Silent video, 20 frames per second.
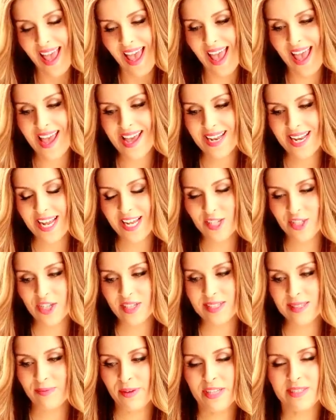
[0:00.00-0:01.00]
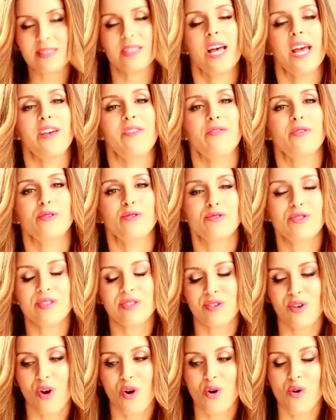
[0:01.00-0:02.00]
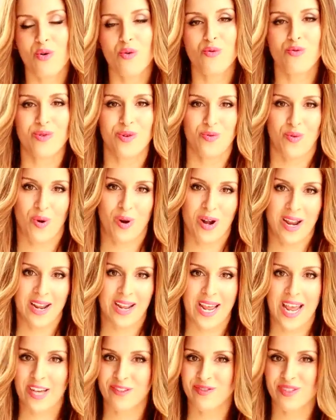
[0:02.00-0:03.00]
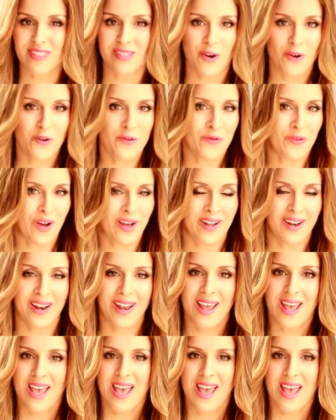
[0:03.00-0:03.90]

And it just makes life so rewarding and so fun.